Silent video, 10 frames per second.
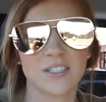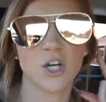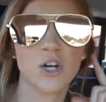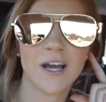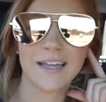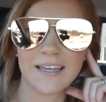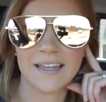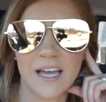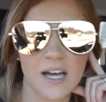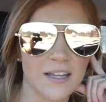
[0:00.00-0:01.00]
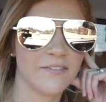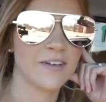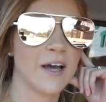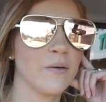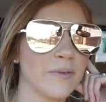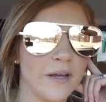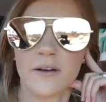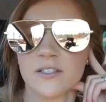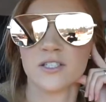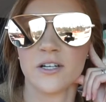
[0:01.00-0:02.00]
Don't know how they got left out, but they
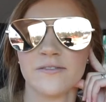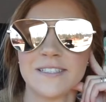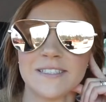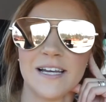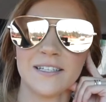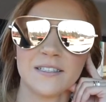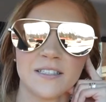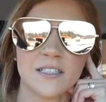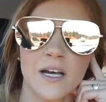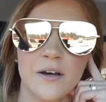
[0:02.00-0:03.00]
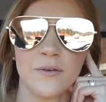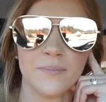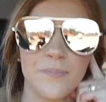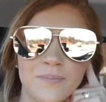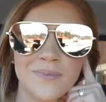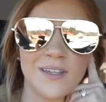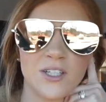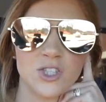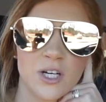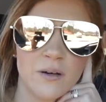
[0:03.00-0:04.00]
were at the service desk, so
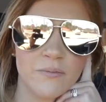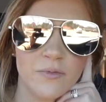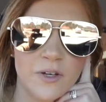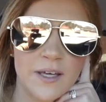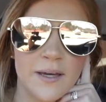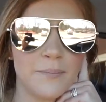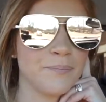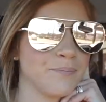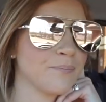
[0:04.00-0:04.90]
good job for them.